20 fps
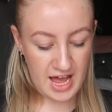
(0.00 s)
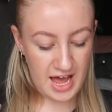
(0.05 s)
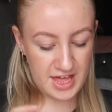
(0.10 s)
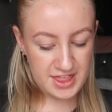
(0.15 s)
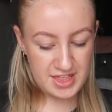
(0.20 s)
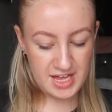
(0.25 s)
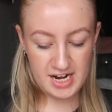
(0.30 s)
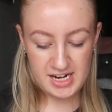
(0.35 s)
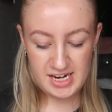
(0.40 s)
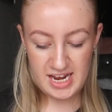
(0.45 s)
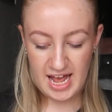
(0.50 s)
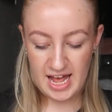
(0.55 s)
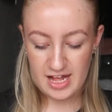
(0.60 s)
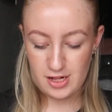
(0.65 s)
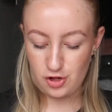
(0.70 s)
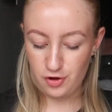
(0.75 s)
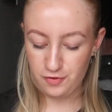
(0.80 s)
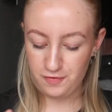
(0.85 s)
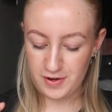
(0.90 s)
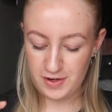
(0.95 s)
And then yeah,
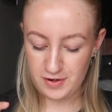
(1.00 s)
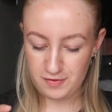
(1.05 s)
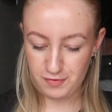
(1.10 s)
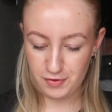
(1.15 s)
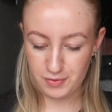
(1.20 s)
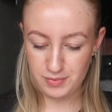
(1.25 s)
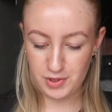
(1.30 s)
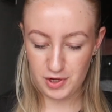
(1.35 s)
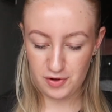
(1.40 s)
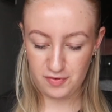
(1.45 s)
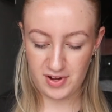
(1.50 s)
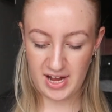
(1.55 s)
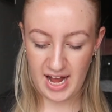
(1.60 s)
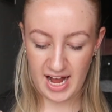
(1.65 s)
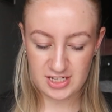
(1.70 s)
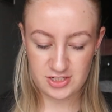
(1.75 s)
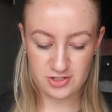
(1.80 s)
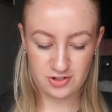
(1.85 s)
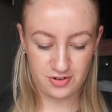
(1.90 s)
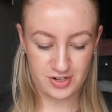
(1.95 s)
nothing from the other
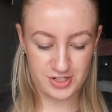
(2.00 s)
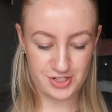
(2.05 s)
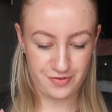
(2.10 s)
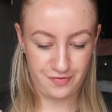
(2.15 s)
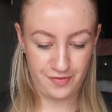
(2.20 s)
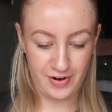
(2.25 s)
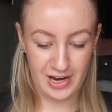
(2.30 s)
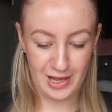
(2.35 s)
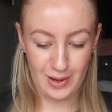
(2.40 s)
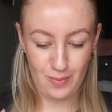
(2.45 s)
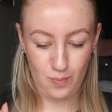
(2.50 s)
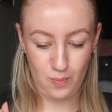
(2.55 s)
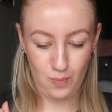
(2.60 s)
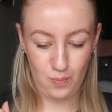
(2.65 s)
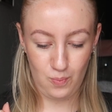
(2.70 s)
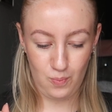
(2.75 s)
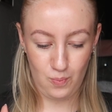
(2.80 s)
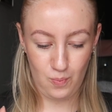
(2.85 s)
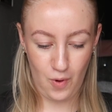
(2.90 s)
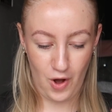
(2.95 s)
categories are really
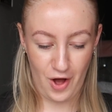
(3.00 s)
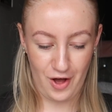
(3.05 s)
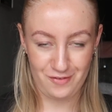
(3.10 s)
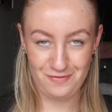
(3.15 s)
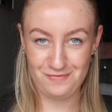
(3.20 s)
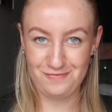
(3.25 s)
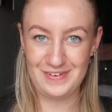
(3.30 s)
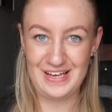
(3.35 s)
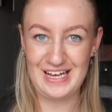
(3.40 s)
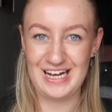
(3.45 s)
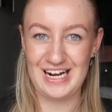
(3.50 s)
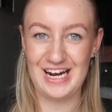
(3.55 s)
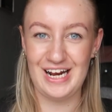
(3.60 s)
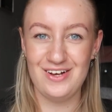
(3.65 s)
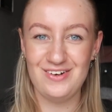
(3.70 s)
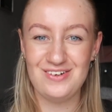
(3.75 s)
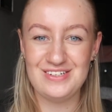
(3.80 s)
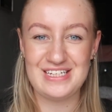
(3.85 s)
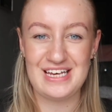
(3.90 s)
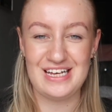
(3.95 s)
worth
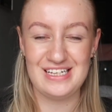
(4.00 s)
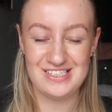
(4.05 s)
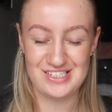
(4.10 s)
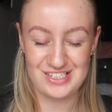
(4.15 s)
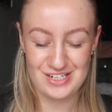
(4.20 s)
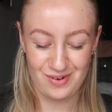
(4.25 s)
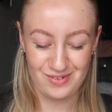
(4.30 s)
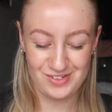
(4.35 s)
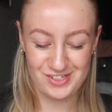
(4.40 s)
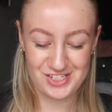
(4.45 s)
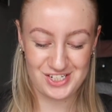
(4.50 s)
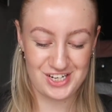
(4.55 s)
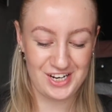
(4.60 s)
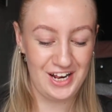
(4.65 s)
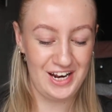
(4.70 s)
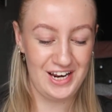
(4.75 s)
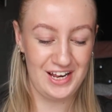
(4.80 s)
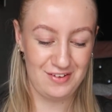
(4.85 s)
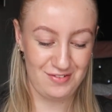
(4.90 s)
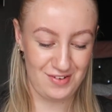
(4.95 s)
including, so I'm just
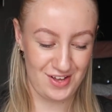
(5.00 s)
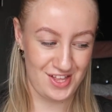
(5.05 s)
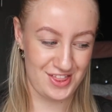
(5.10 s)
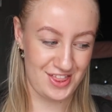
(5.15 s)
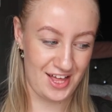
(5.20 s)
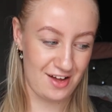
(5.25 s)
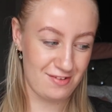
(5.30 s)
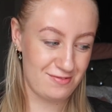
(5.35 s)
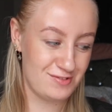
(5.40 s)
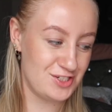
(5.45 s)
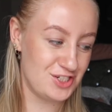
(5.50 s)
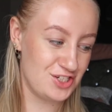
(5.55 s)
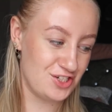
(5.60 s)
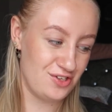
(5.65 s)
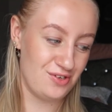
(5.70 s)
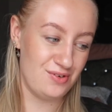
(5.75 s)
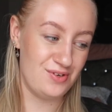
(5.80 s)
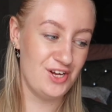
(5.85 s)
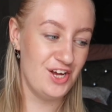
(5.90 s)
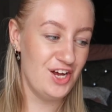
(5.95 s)
gonna leave it at that for
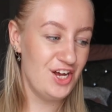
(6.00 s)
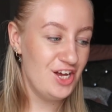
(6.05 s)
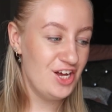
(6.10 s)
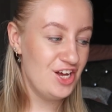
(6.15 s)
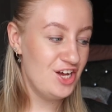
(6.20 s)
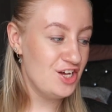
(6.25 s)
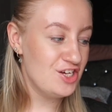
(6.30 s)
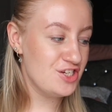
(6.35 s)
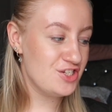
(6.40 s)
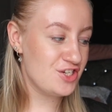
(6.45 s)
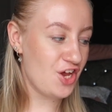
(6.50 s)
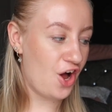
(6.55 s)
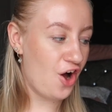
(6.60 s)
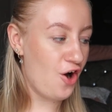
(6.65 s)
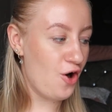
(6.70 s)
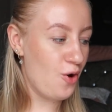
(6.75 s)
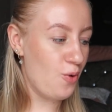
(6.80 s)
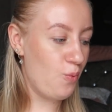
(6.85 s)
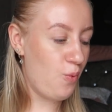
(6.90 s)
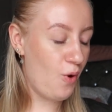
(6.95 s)
June.
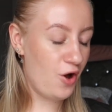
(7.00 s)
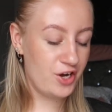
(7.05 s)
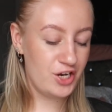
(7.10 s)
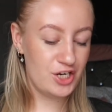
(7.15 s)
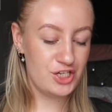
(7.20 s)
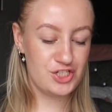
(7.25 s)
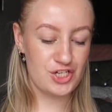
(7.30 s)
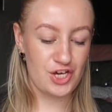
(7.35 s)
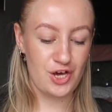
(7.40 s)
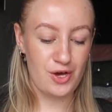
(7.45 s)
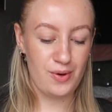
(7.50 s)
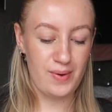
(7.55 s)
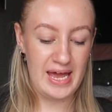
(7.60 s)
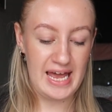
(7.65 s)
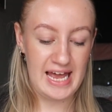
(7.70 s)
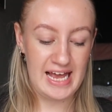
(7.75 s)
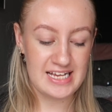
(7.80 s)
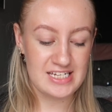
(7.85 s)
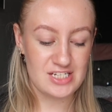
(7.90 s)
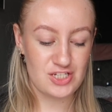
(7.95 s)
So what I'm going to do
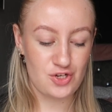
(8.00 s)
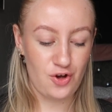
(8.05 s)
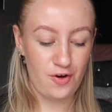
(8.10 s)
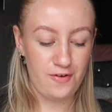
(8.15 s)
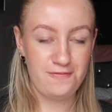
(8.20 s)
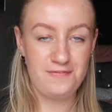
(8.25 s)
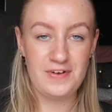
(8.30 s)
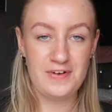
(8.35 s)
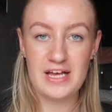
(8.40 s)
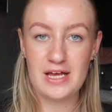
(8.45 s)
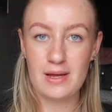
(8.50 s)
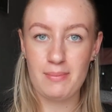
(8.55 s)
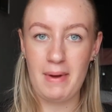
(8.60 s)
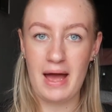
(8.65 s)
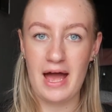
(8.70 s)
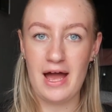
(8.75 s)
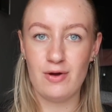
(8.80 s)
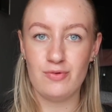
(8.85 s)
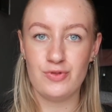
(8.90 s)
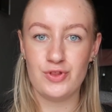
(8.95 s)
is sort of think
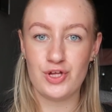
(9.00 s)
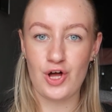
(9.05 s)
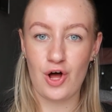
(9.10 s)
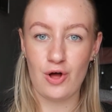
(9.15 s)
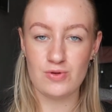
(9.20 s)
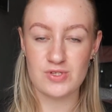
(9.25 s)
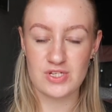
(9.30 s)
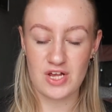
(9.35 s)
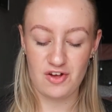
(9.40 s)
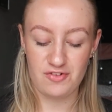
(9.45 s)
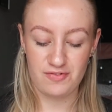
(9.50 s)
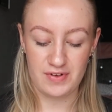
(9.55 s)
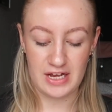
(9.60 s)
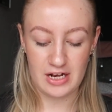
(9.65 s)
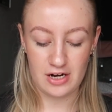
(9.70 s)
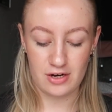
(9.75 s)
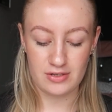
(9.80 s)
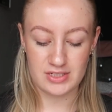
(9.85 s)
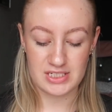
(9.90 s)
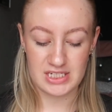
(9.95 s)
about the goals that I've
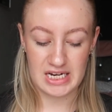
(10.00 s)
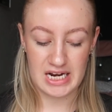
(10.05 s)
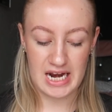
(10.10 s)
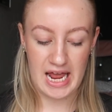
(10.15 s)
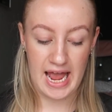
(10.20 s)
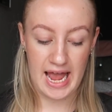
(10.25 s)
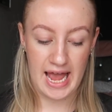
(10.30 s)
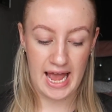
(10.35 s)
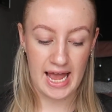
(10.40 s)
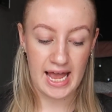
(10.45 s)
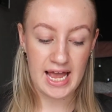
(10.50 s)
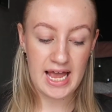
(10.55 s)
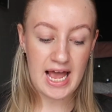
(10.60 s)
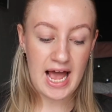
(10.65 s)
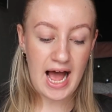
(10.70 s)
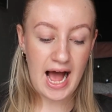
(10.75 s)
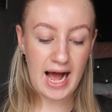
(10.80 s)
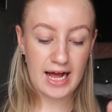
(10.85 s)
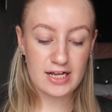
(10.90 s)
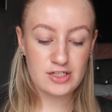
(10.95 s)
included in here,
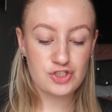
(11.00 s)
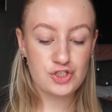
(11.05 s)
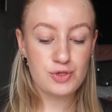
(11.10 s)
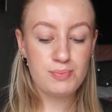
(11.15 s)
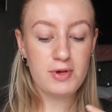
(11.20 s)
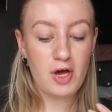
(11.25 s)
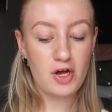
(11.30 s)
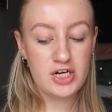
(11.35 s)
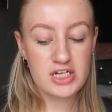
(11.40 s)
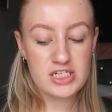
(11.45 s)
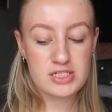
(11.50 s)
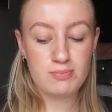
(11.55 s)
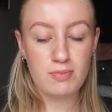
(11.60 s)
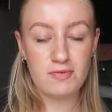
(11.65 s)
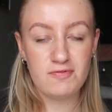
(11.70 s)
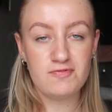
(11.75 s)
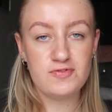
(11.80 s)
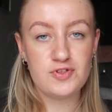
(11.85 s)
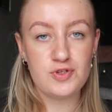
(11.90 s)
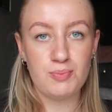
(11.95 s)
and to be honest,
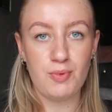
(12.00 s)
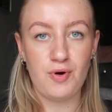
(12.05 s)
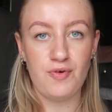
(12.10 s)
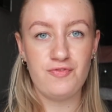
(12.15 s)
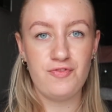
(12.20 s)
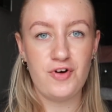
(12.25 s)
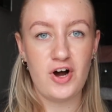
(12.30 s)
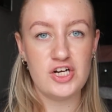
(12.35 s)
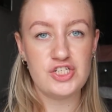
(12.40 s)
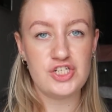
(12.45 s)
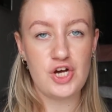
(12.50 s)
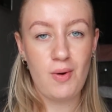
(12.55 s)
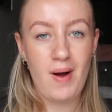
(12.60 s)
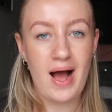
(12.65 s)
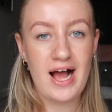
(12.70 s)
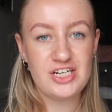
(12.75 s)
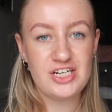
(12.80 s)
month to month I don't